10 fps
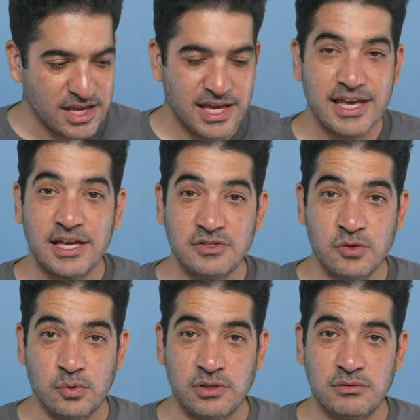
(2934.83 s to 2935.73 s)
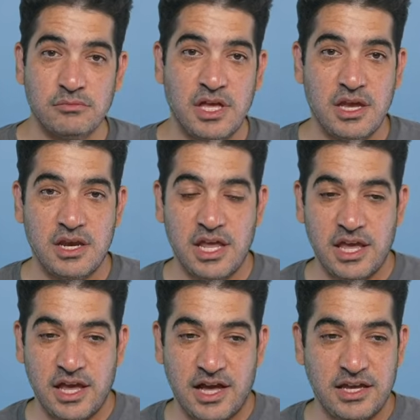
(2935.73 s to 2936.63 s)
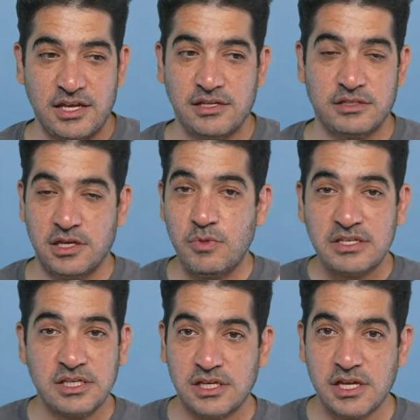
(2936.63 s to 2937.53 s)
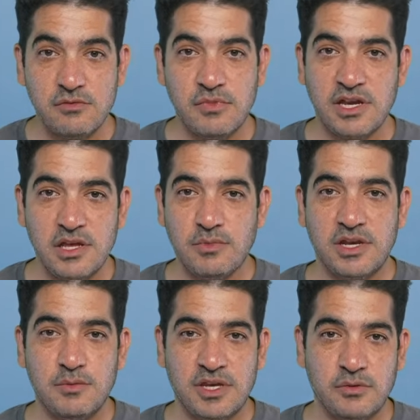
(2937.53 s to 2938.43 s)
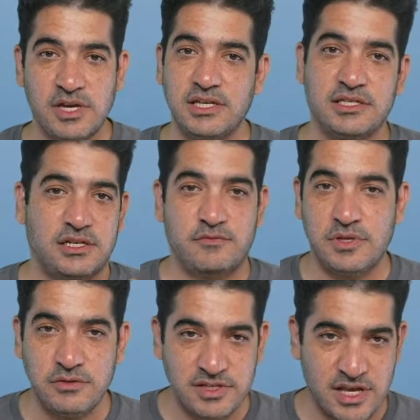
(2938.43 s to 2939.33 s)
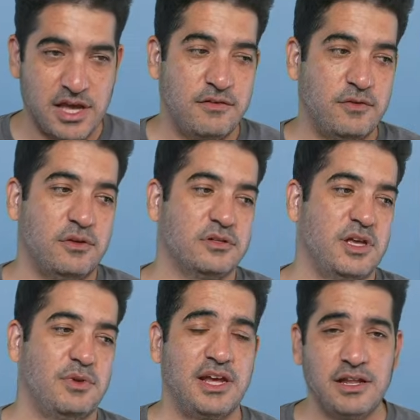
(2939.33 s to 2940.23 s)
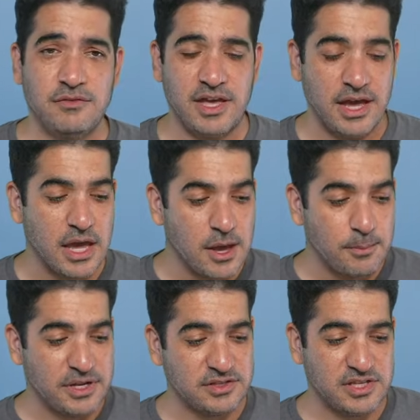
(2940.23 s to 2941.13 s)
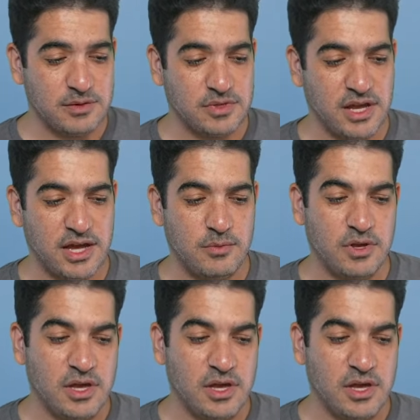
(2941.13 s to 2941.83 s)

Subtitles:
AI is cool, and AI is amazing in many, many, many ways, and I've been using AI for a long time, and I love AI. But at the same time,